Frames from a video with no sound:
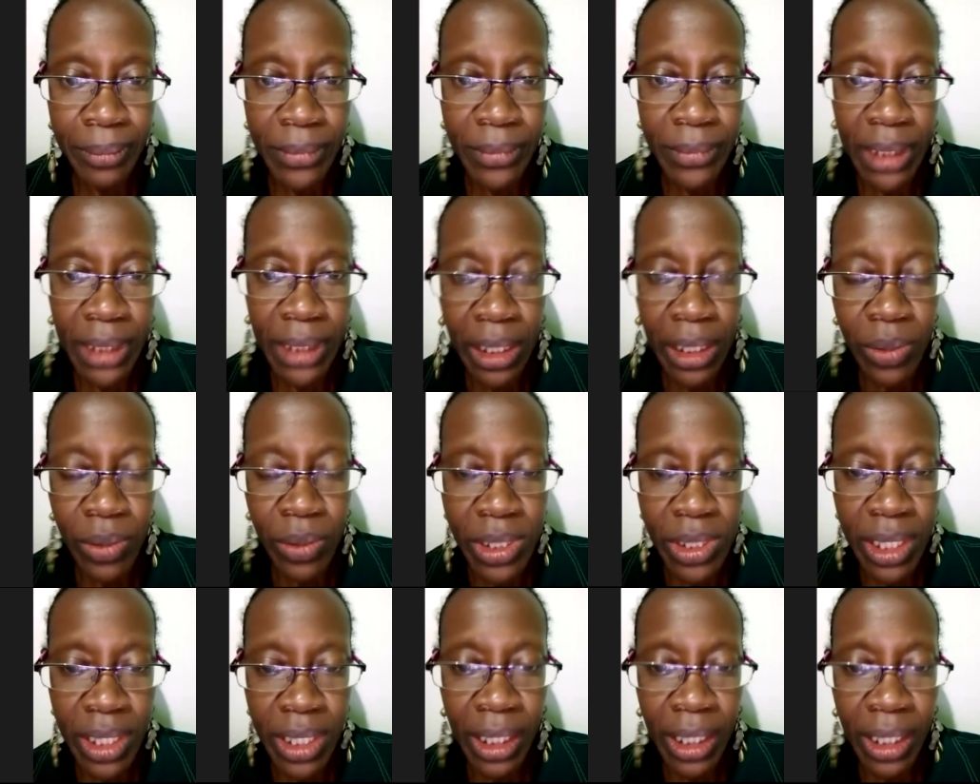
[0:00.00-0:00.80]
Yeah, he was
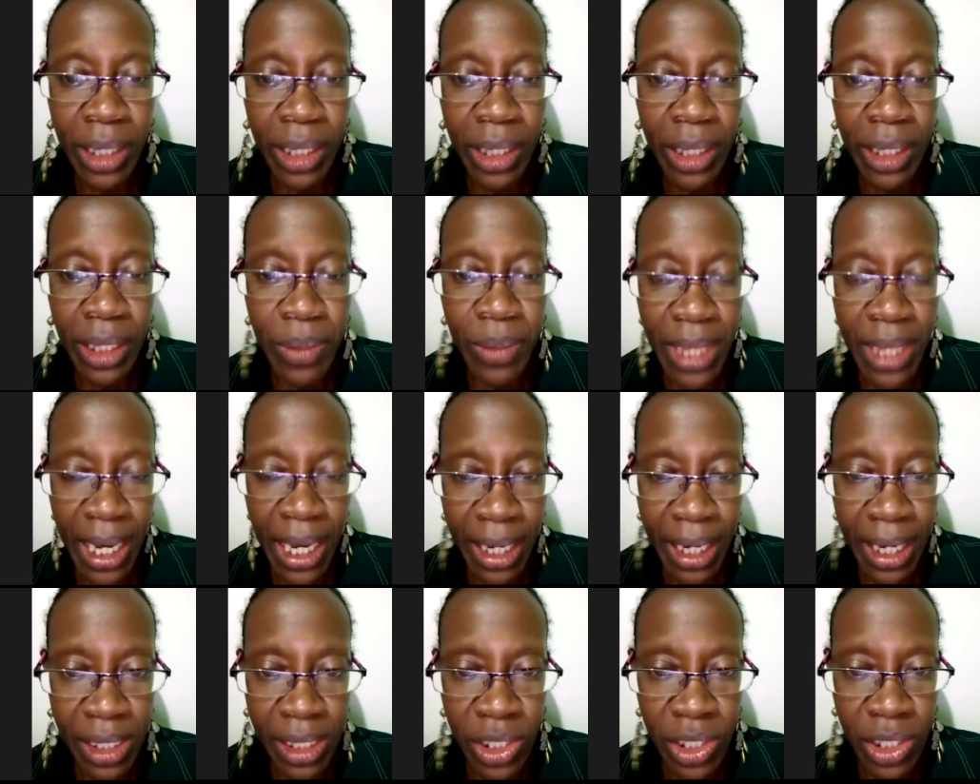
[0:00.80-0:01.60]
struggling with
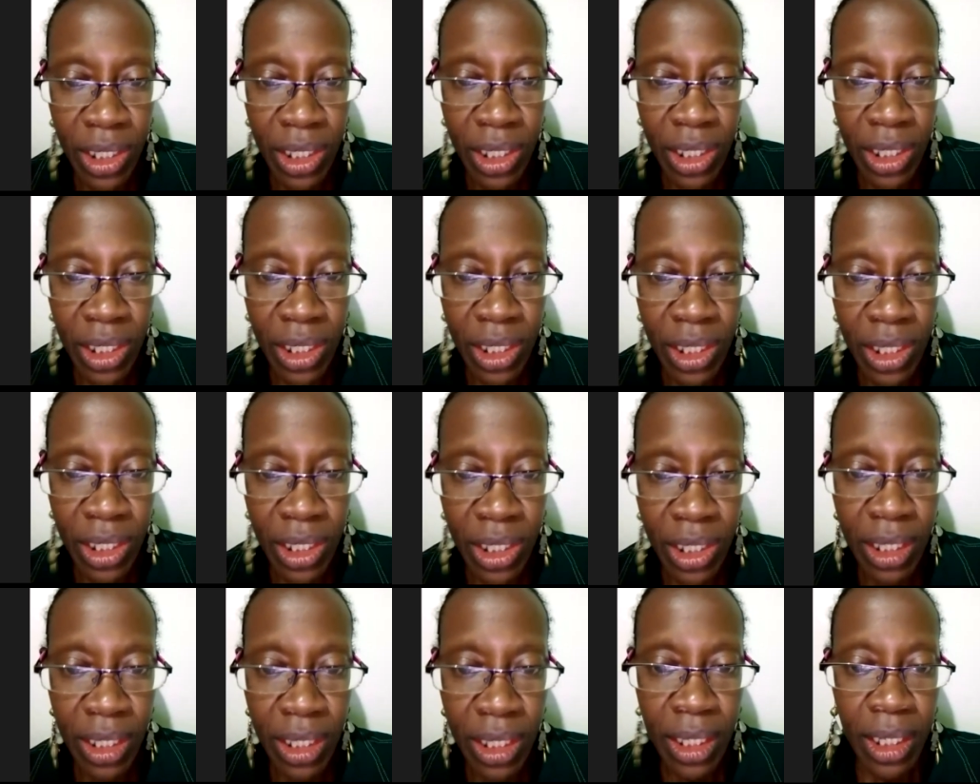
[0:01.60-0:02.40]
energy.
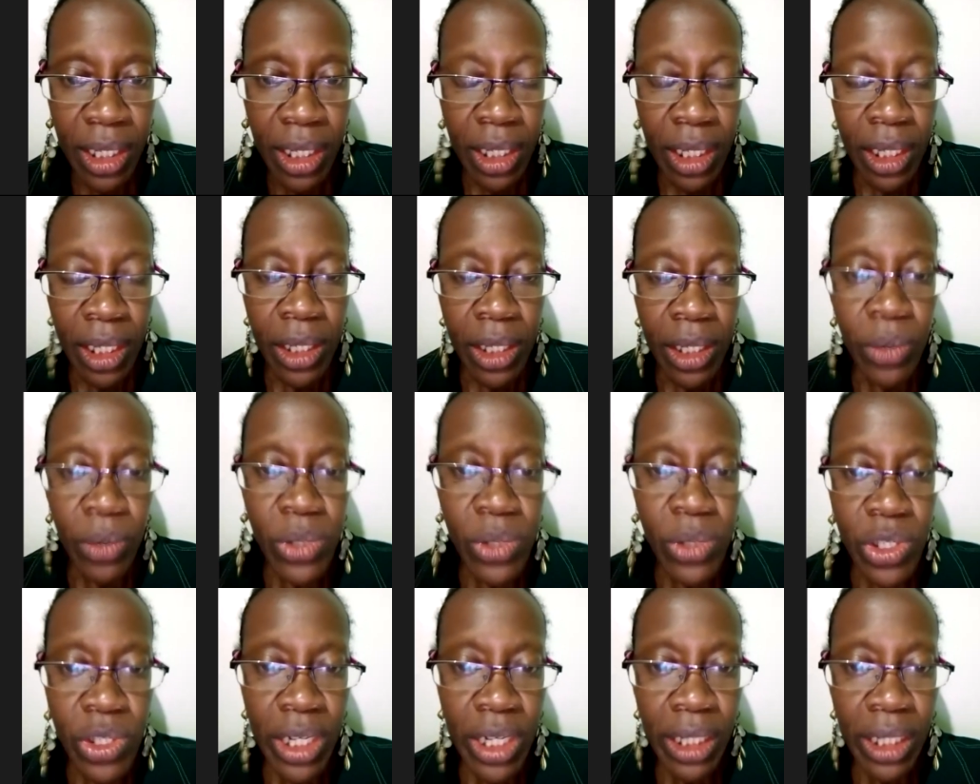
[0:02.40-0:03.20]
He was
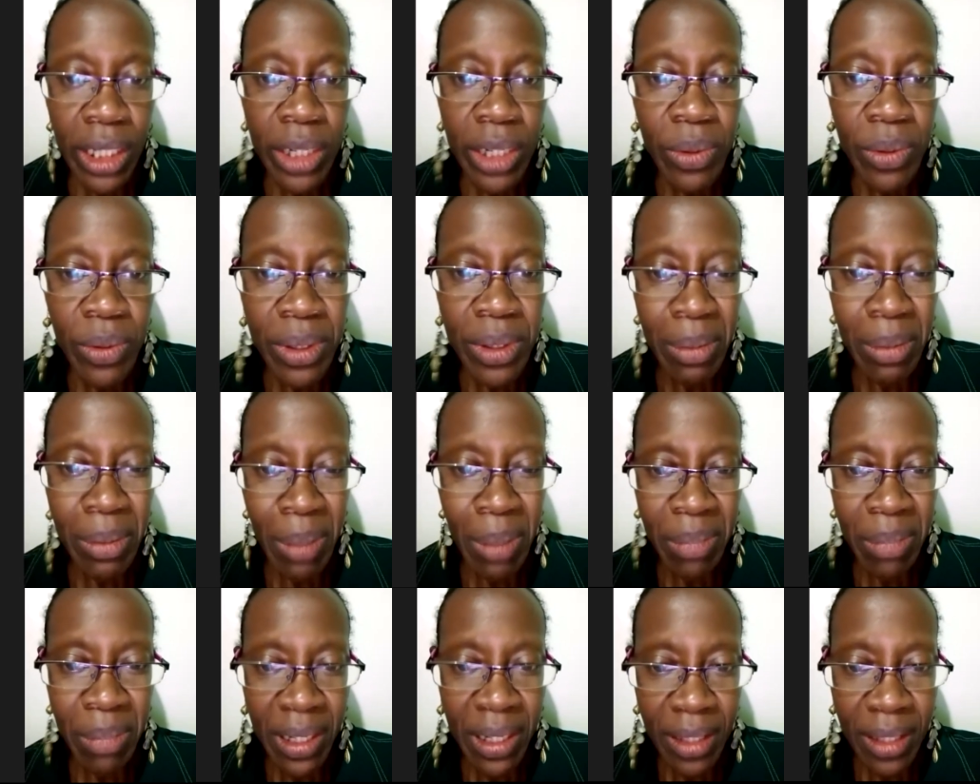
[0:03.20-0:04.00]
struggling with
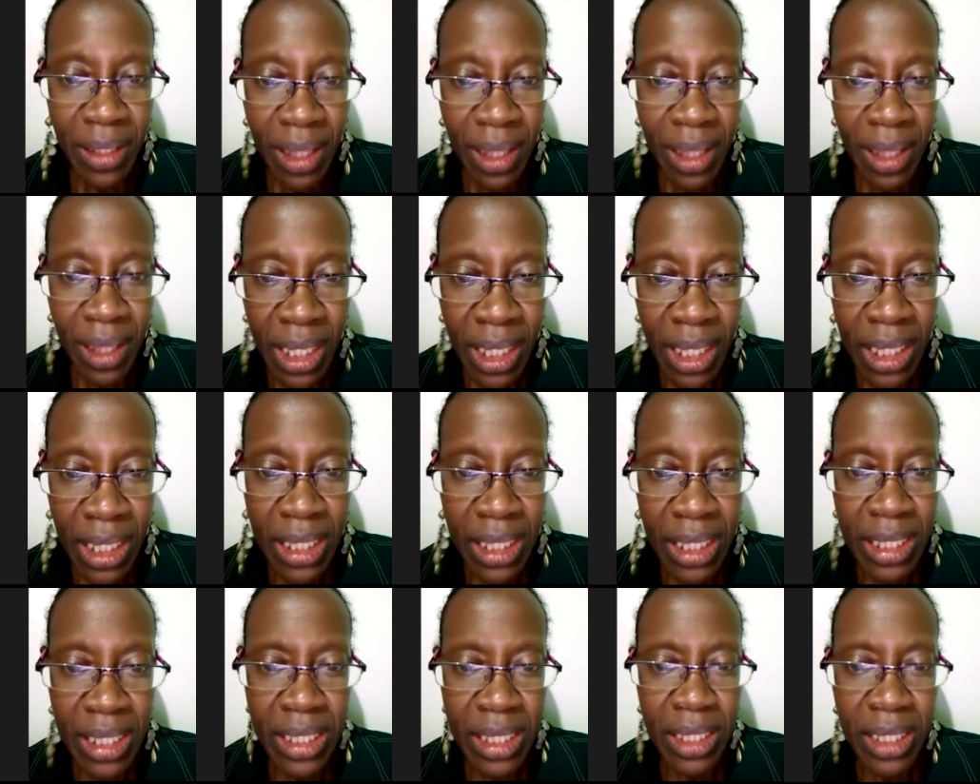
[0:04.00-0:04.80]
remembering
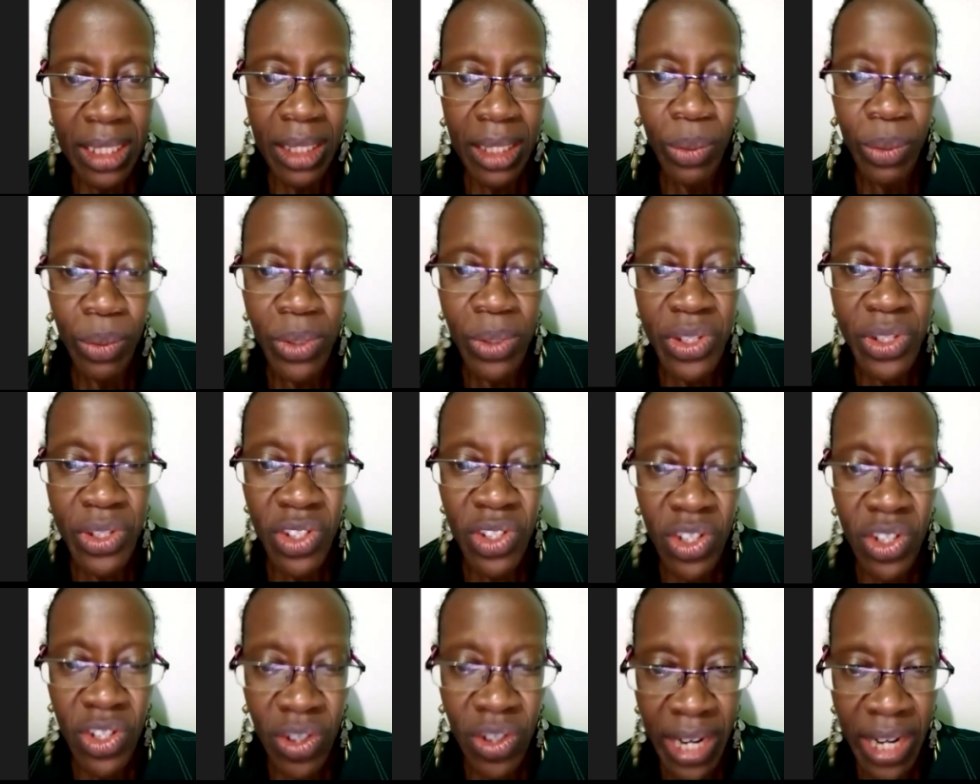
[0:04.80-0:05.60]
things. He was
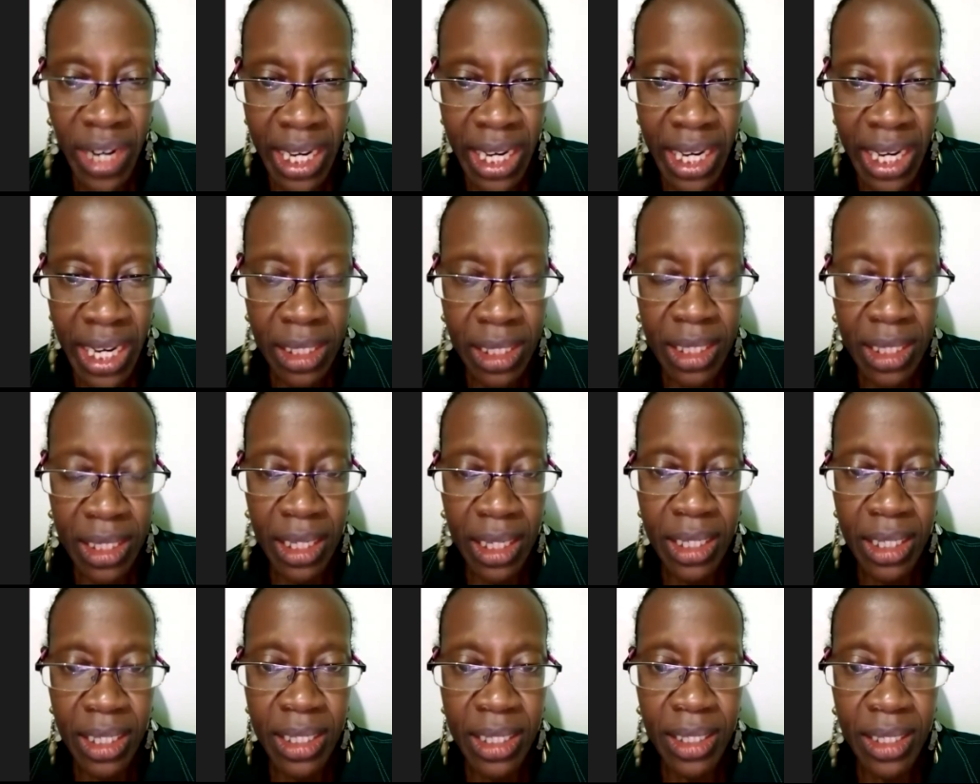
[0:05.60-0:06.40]
stressed.
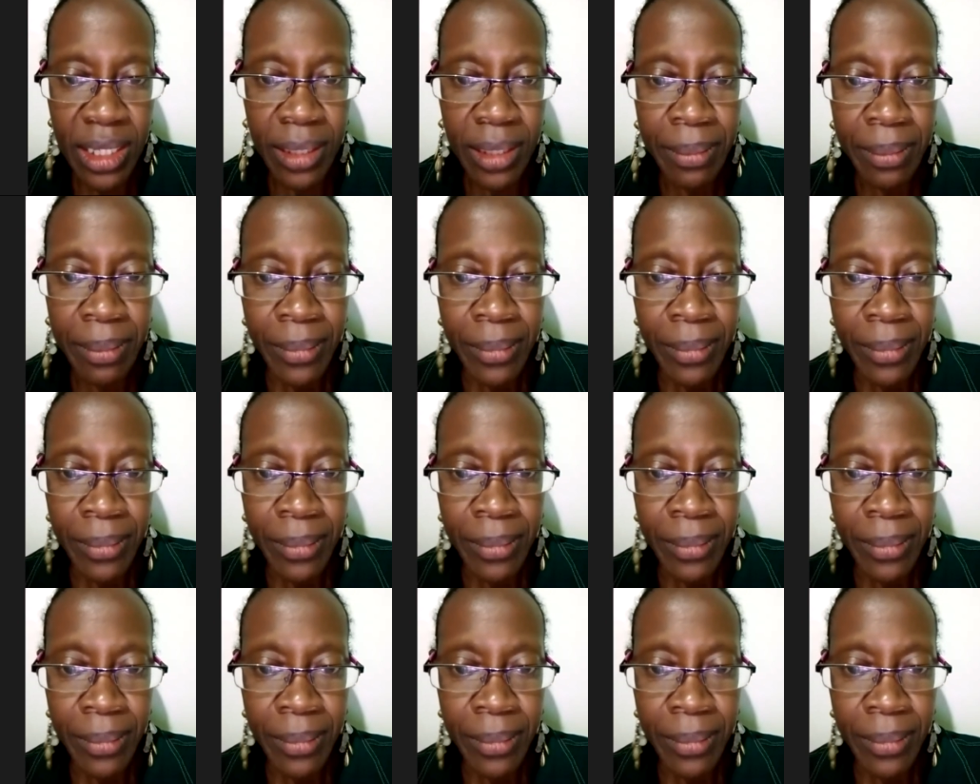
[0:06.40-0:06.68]
And